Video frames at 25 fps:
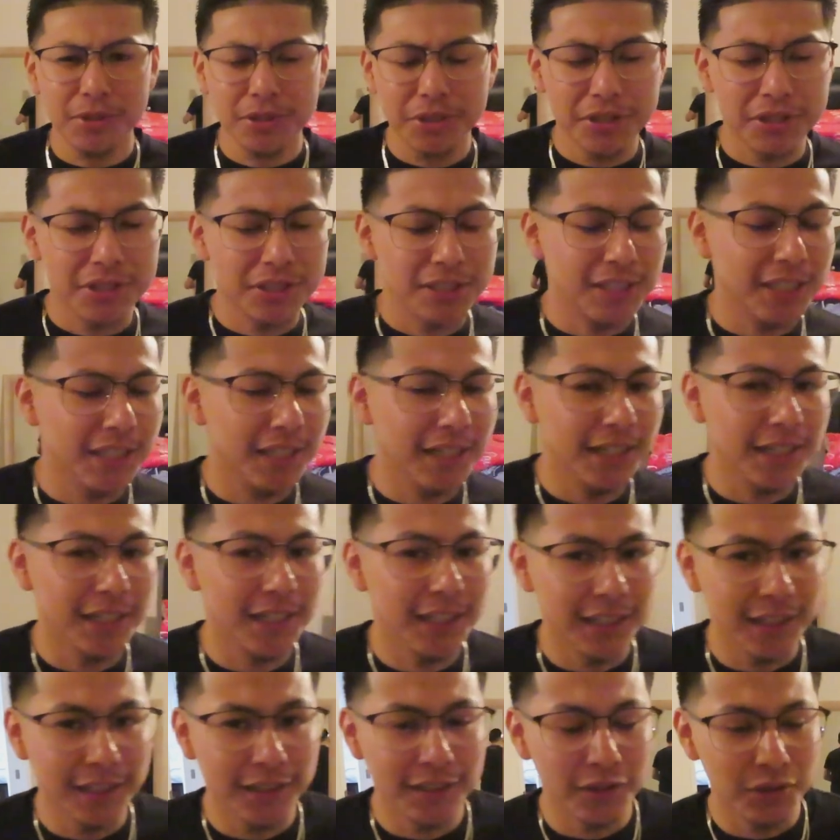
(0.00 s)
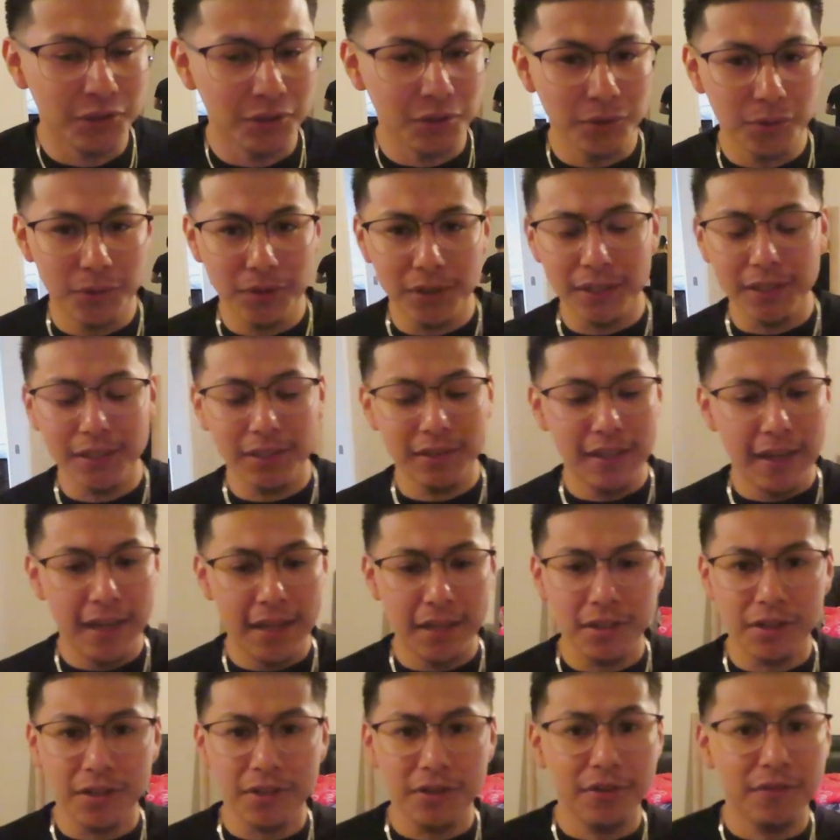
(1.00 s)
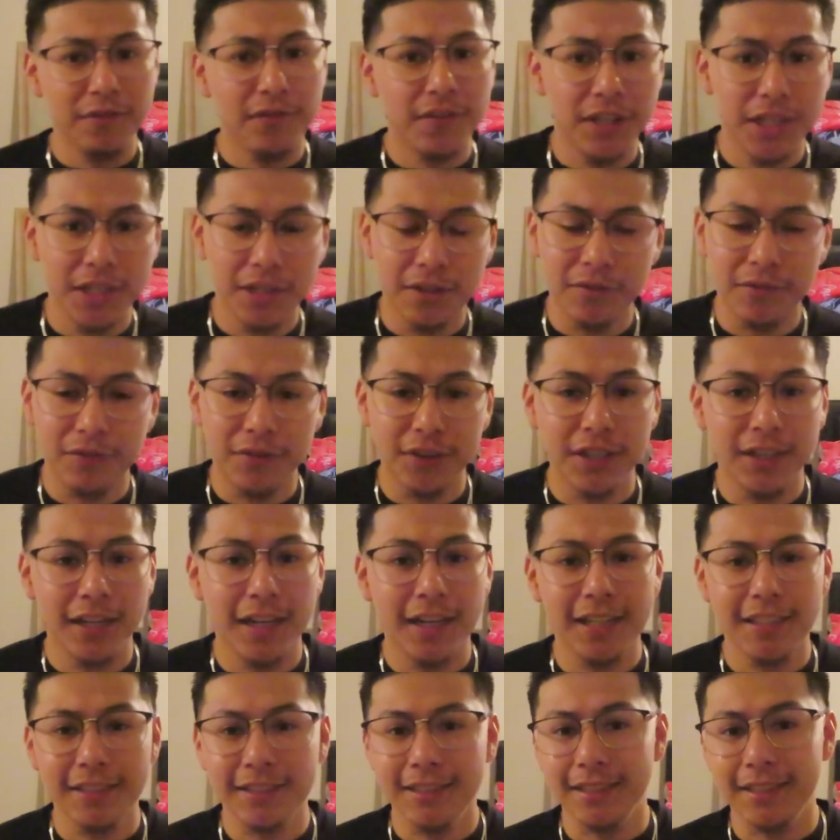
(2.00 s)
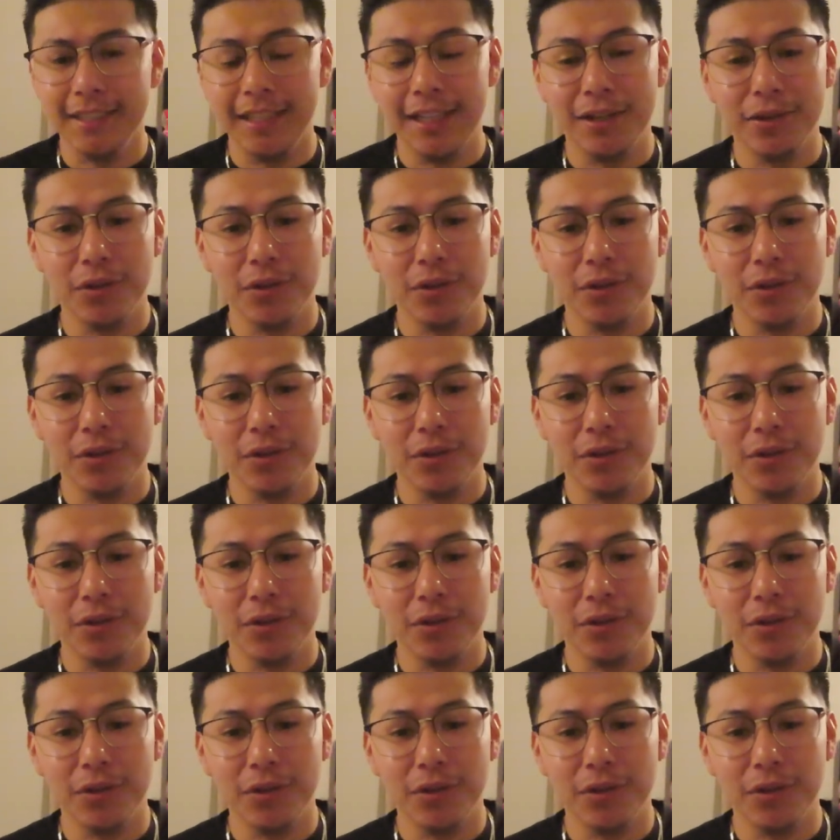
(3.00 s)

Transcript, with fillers: I was just sitting doing another video for you guys and